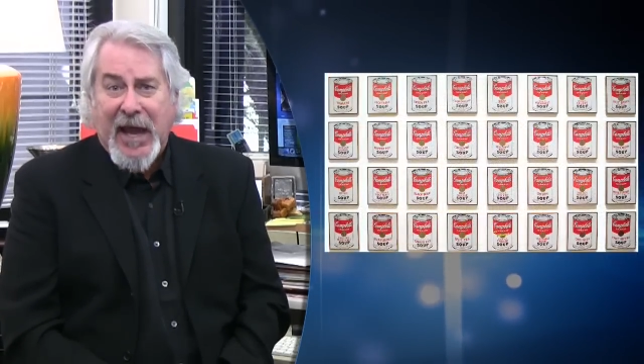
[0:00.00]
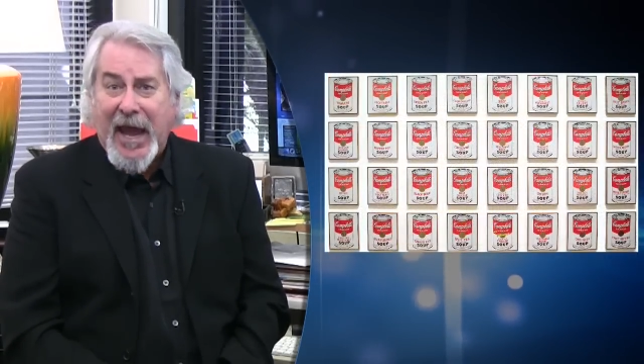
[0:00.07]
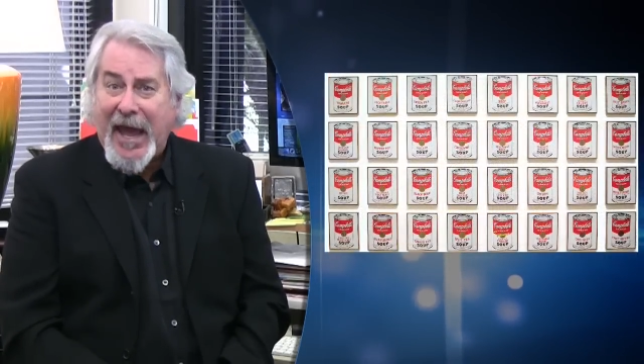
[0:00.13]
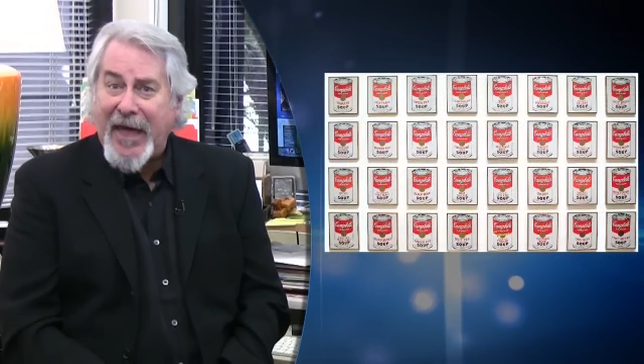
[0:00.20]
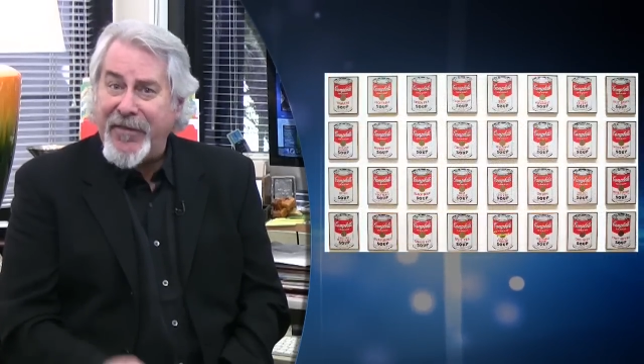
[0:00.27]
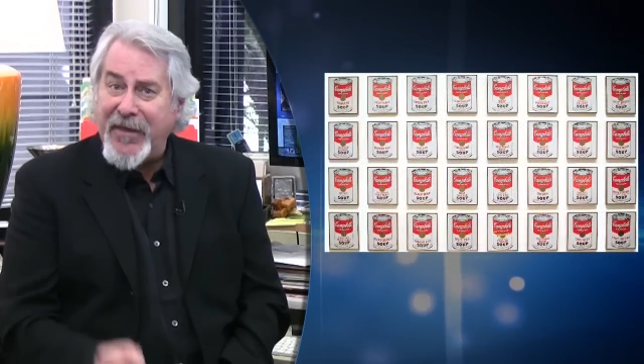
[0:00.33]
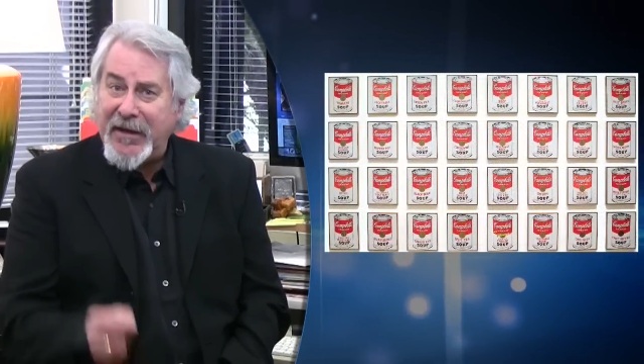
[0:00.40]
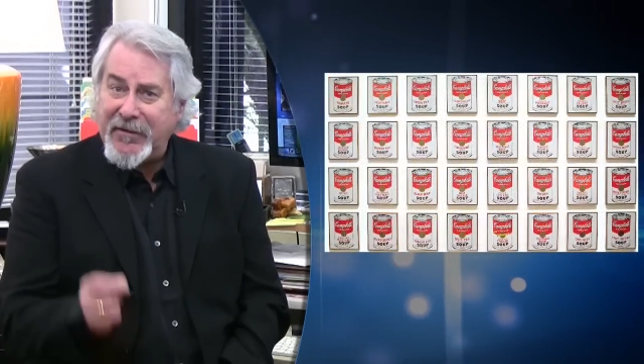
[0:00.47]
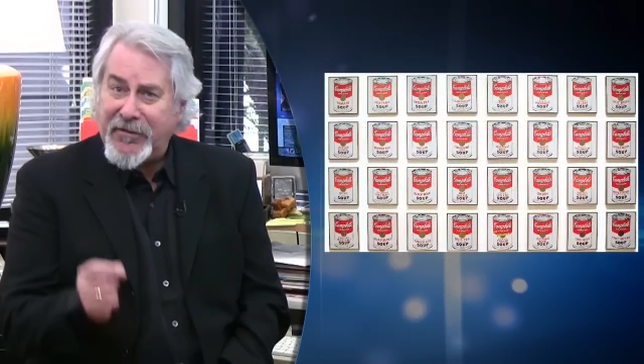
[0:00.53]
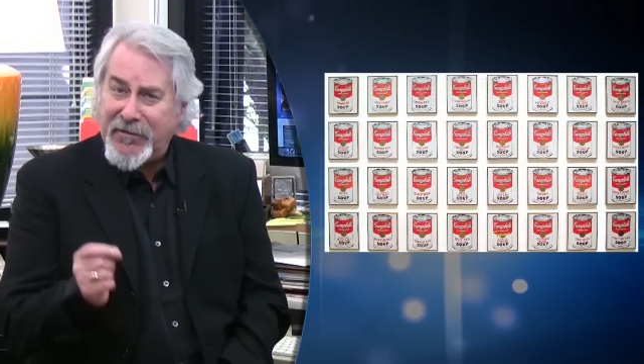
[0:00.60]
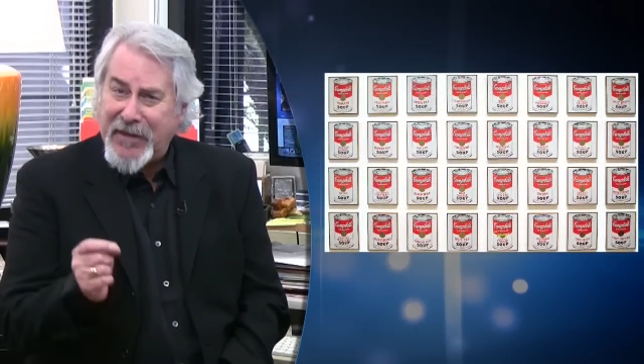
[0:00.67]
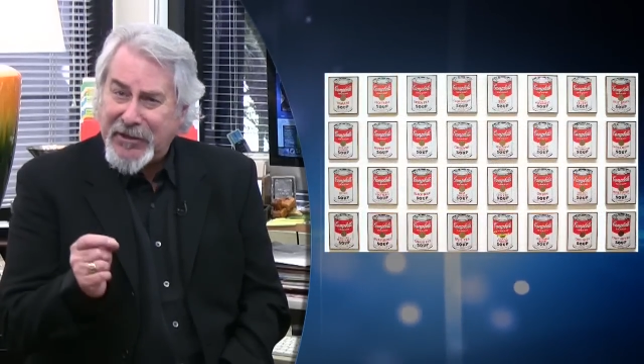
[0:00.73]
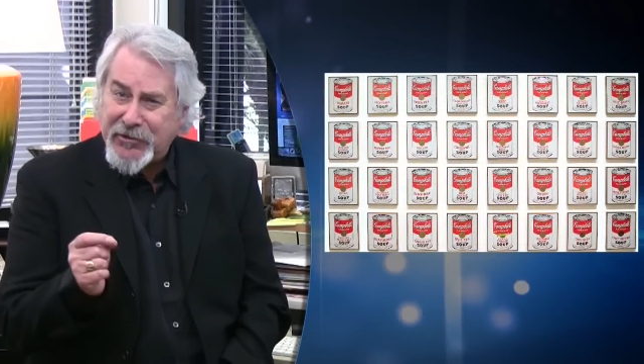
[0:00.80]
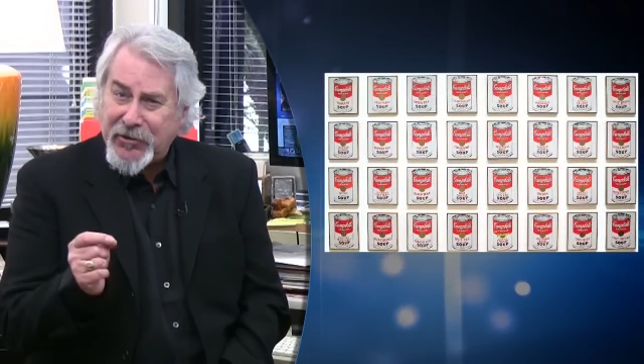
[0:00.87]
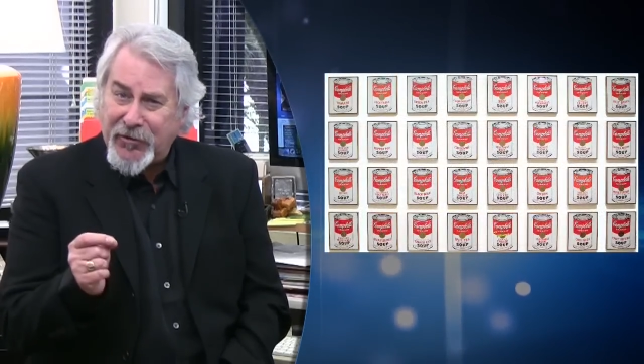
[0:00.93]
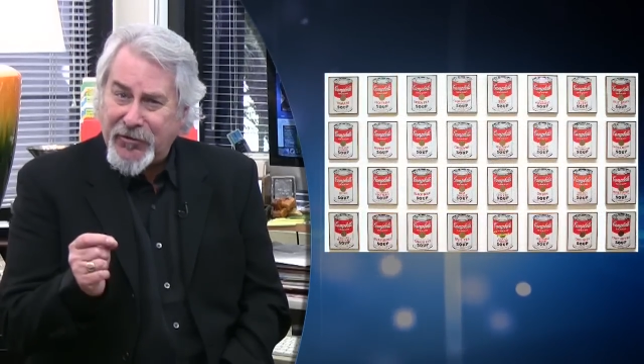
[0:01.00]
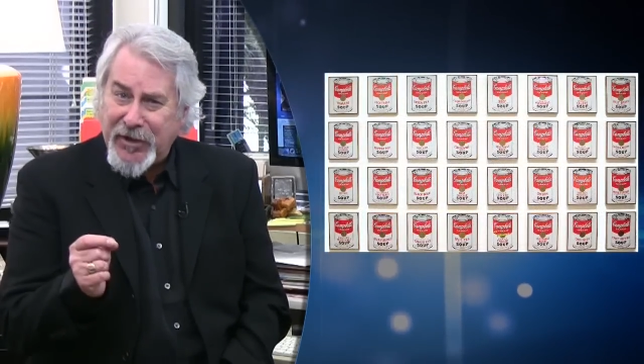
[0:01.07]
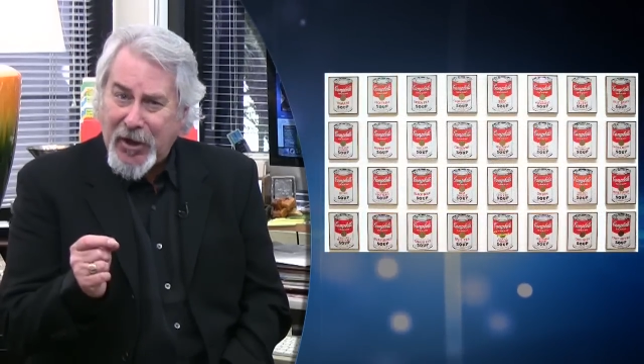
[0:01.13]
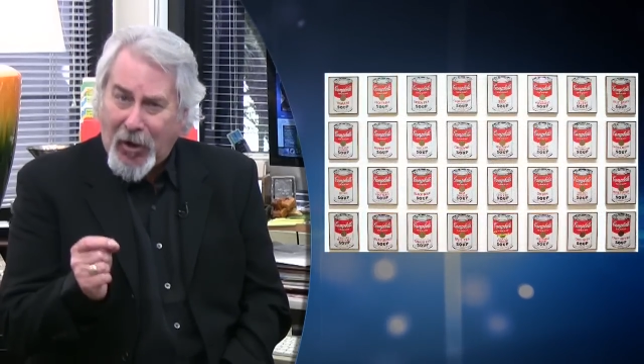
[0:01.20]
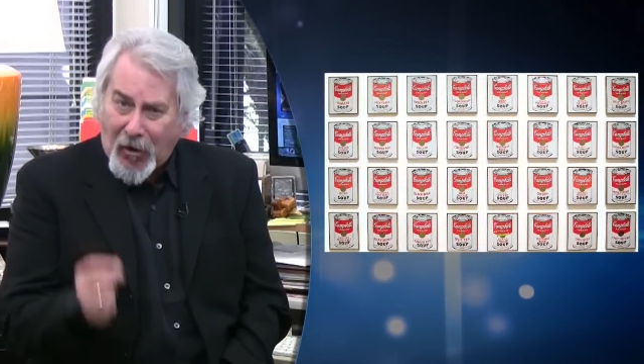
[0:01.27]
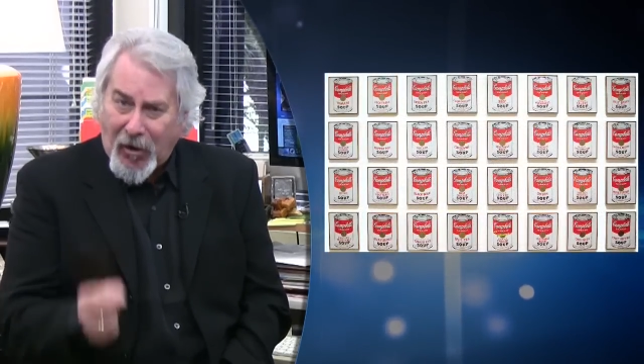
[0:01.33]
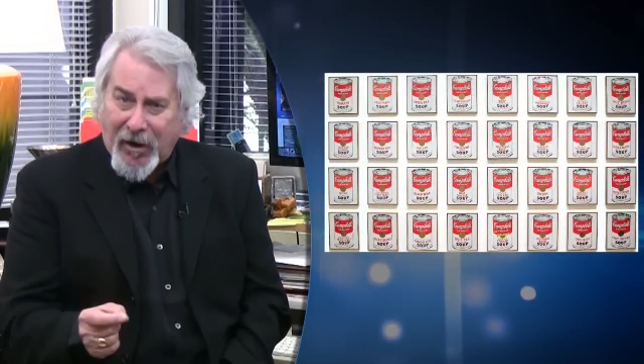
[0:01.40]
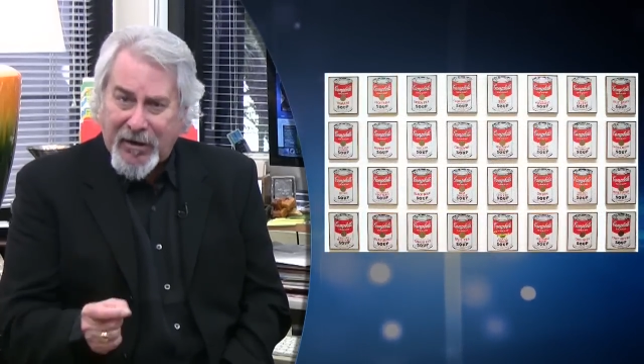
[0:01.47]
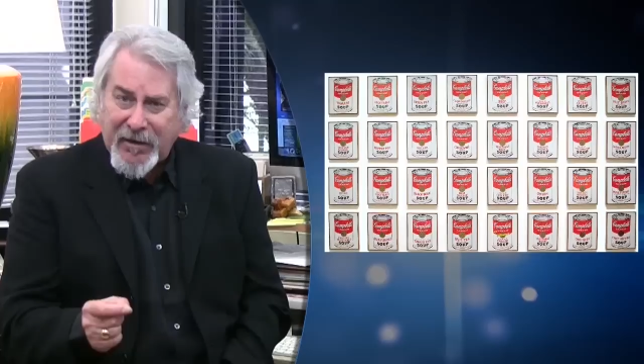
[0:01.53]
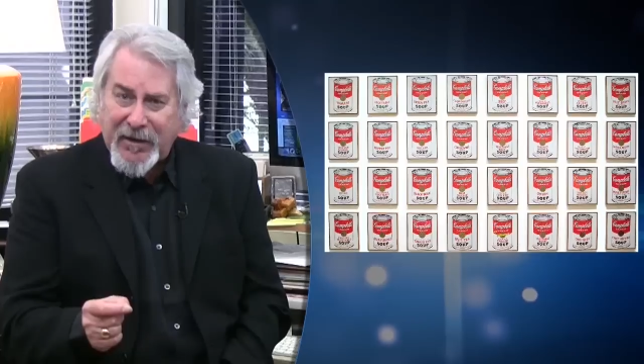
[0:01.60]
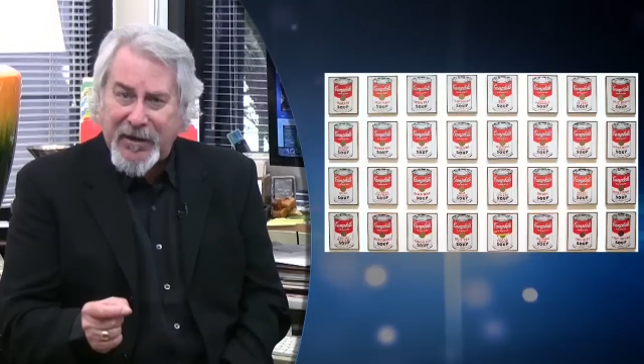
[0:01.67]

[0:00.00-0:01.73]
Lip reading: and then they turned the art